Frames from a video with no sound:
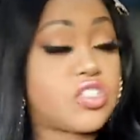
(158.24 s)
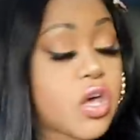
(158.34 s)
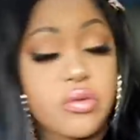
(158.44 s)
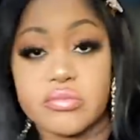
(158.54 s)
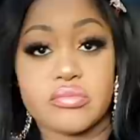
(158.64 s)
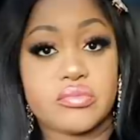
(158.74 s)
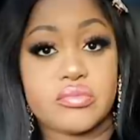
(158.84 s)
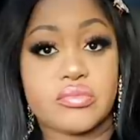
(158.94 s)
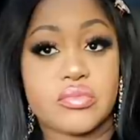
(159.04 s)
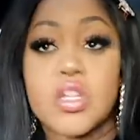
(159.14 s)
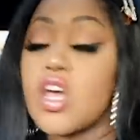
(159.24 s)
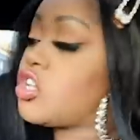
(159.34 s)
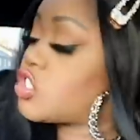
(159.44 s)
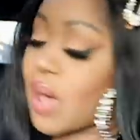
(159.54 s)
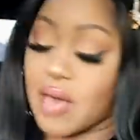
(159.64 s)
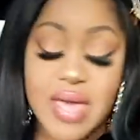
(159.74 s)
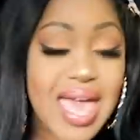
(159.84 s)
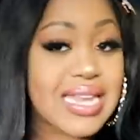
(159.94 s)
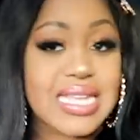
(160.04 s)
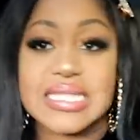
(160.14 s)
Don't have
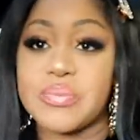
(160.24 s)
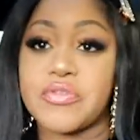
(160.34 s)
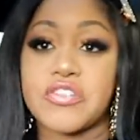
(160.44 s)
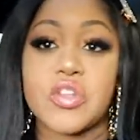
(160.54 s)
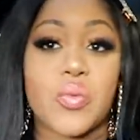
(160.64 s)
any sympathy.